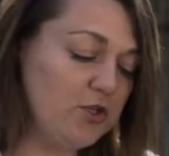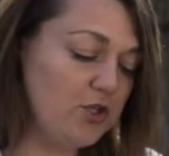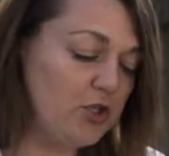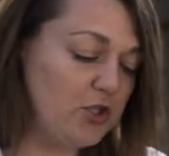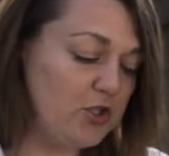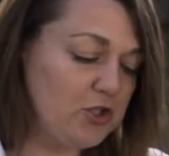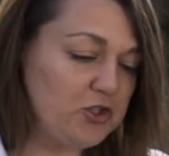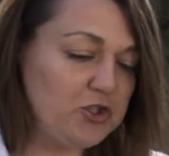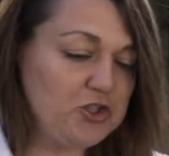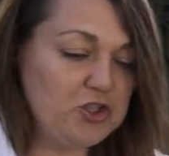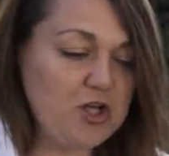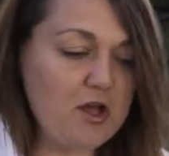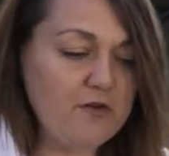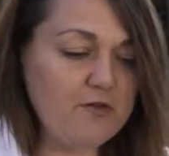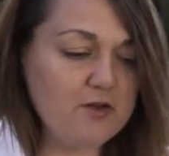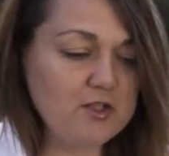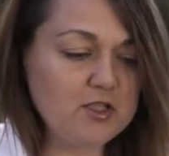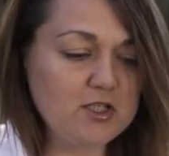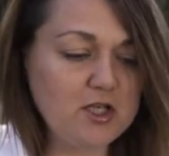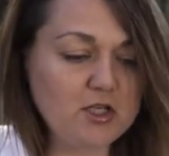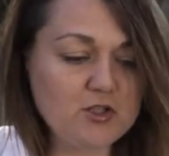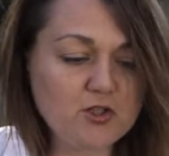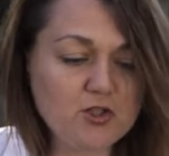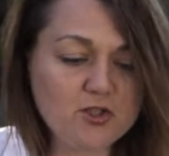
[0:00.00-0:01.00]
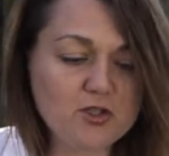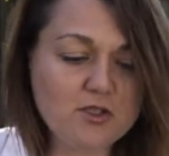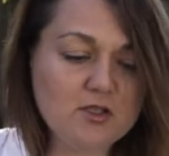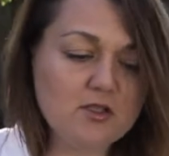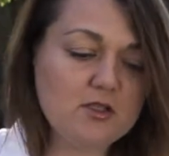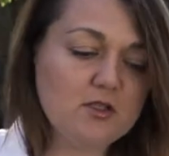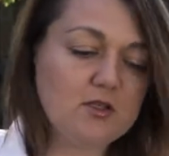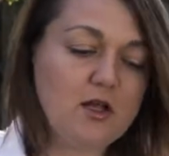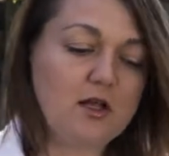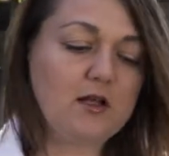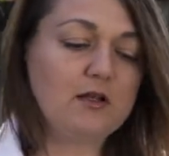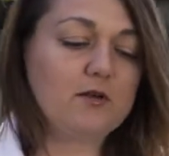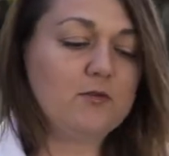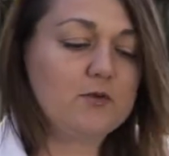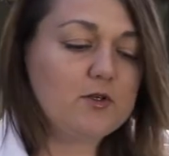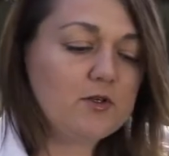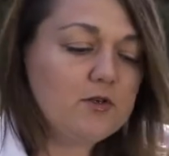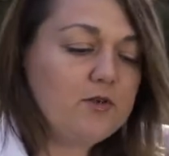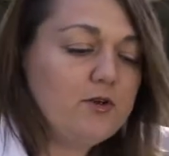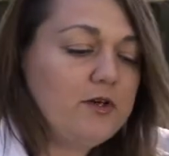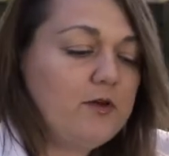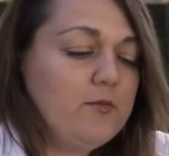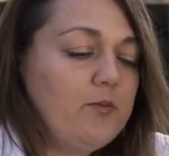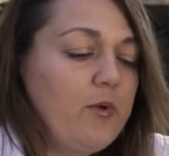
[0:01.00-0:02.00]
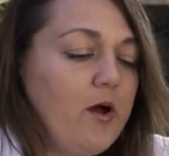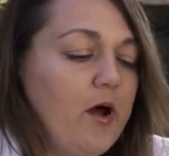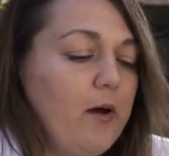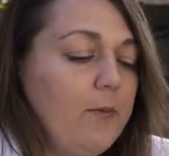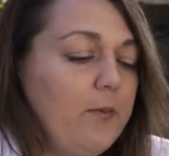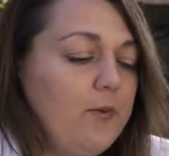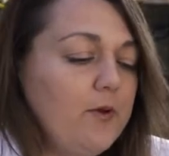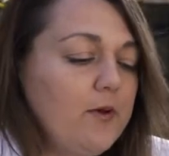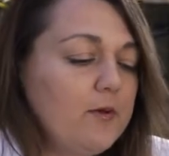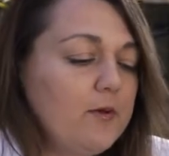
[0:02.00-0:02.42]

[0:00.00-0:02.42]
Little chefy touches, and add a little bit of green pop.